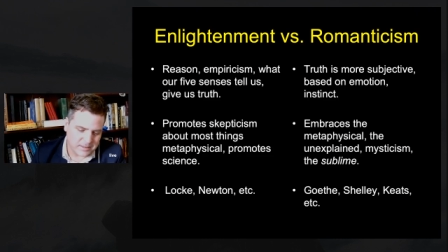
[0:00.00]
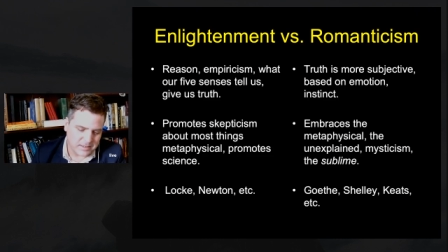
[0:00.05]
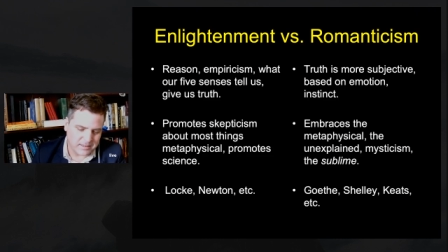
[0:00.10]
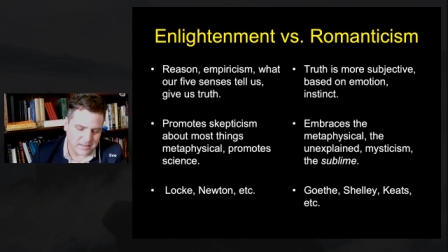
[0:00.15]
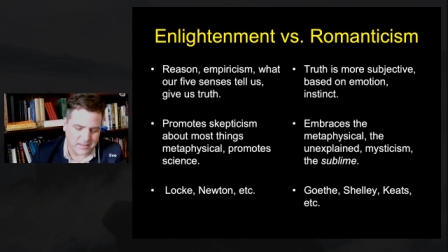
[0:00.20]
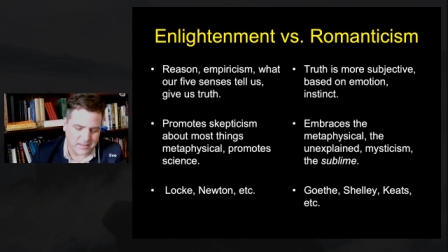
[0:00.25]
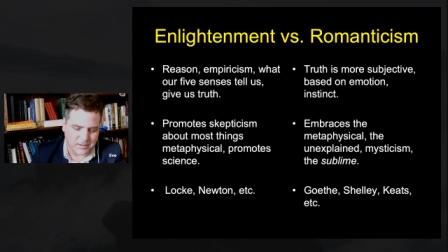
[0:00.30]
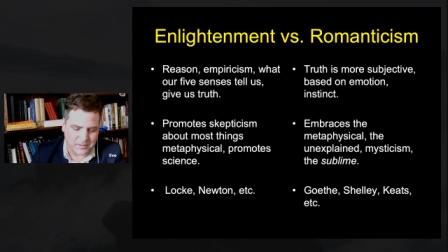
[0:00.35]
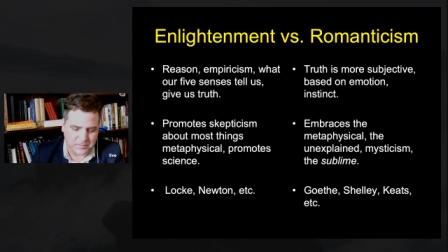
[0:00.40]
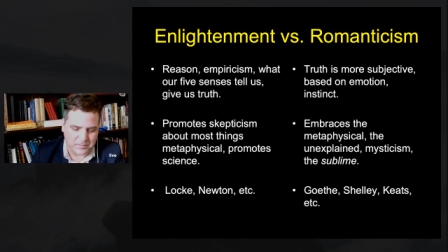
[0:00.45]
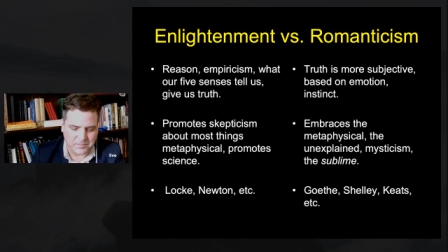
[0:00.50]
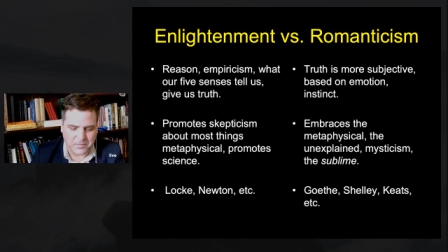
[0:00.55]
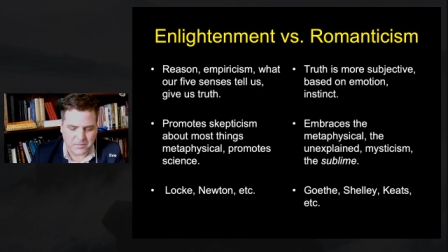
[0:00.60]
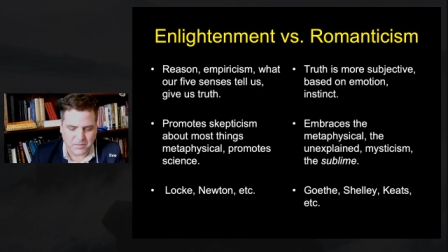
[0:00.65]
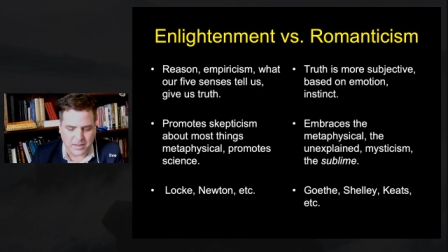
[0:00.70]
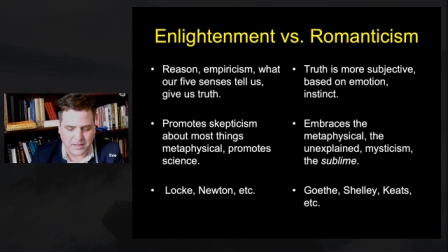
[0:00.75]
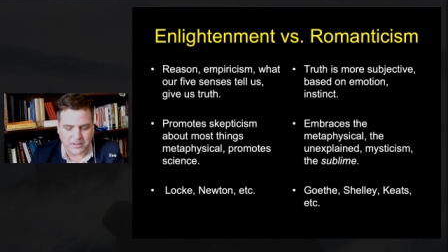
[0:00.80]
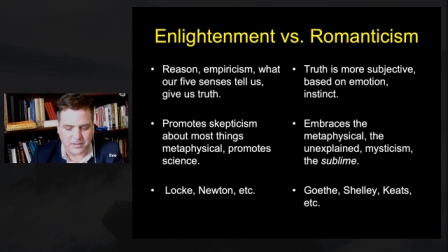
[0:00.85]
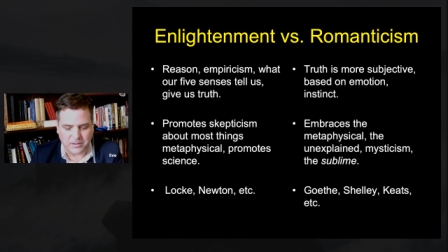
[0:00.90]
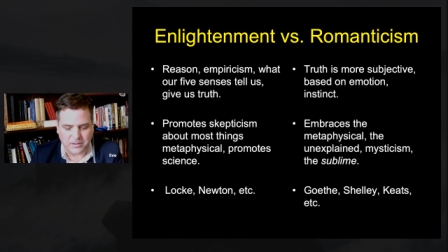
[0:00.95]
uh,
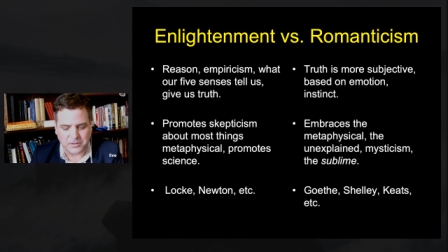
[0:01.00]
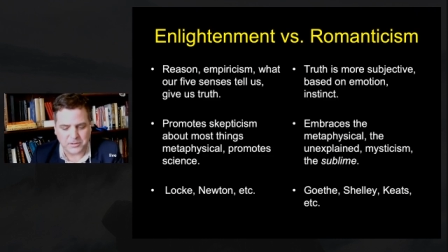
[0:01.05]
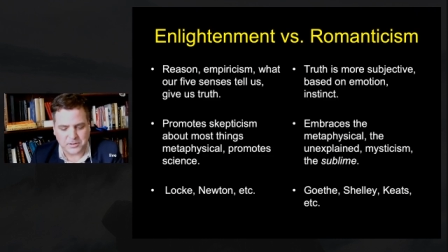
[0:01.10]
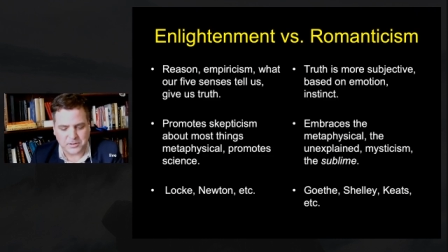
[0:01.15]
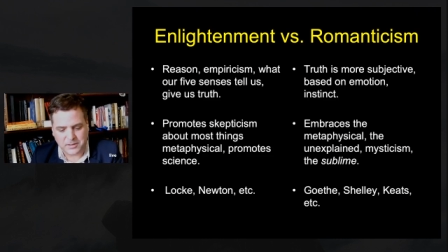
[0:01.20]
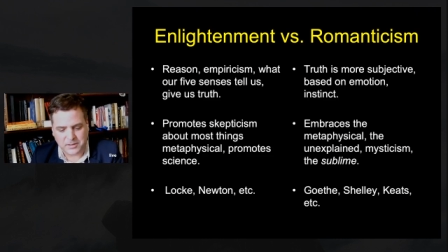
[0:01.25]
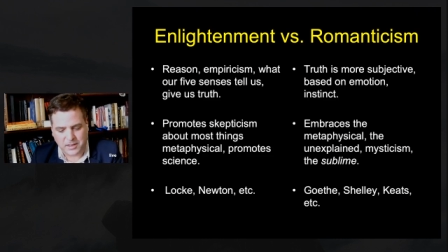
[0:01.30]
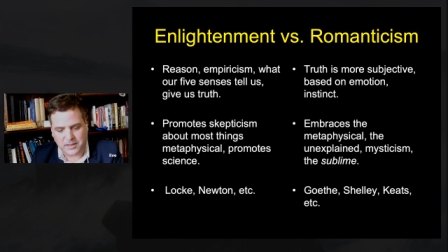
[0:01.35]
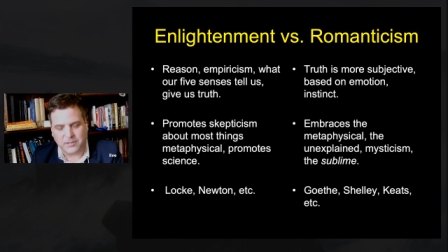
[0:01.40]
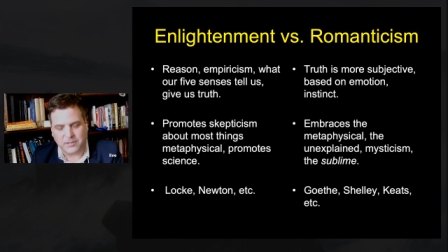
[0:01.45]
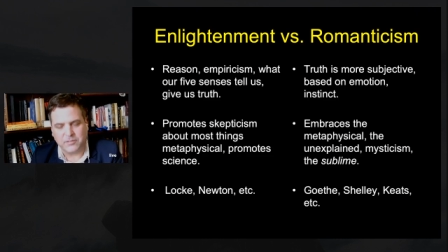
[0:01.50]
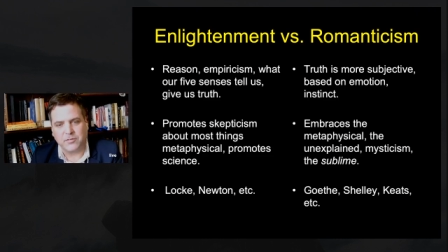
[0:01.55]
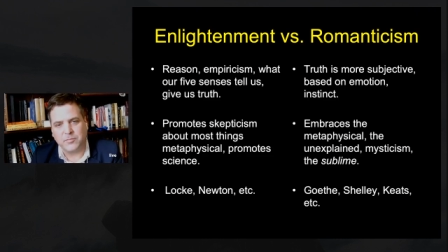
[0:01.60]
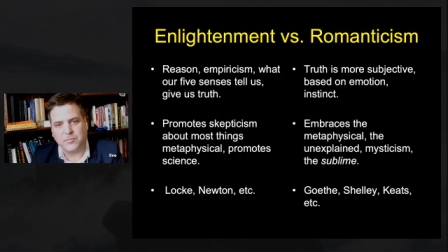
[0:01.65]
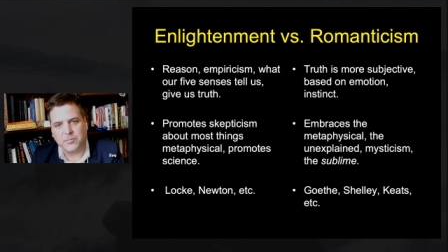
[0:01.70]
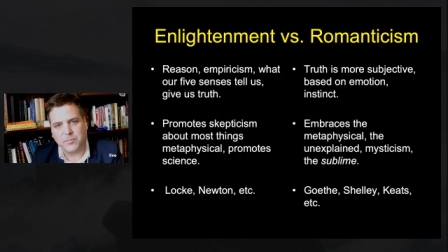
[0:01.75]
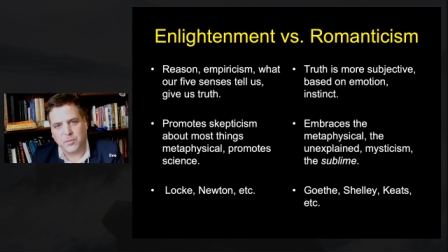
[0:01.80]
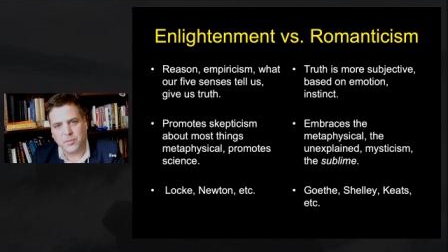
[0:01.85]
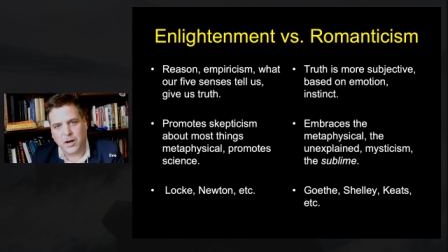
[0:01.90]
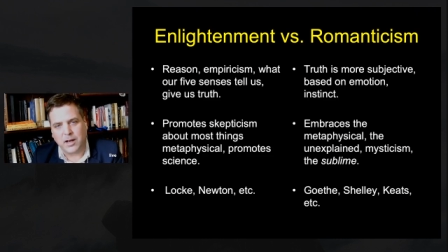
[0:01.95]
thinkers kind of
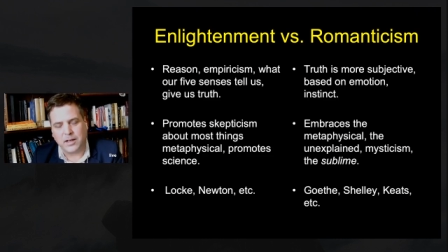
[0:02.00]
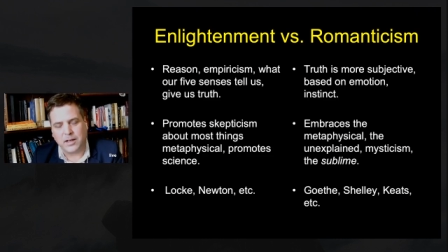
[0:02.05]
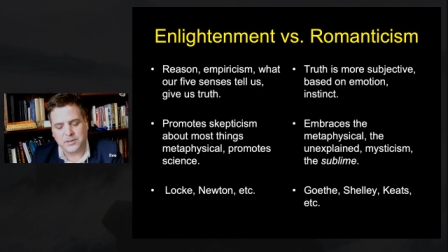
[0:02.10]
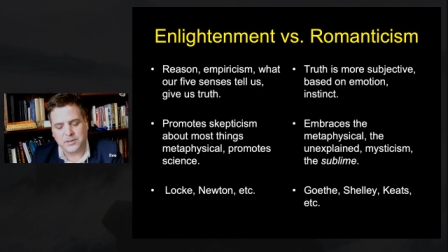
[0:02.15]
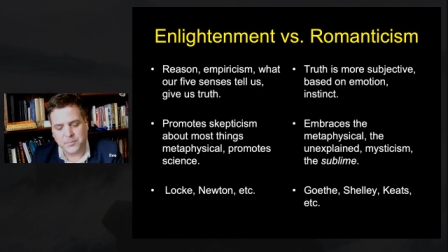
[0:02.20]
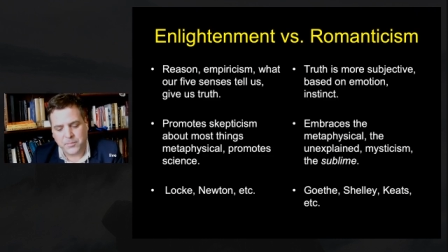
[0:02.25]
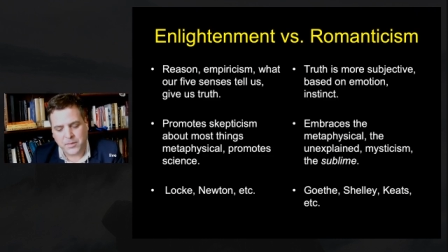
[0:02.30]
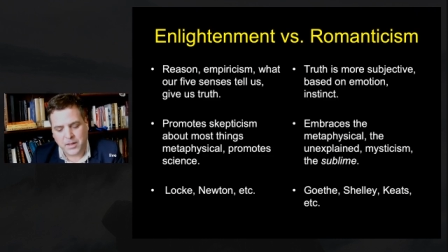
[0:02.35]
prize.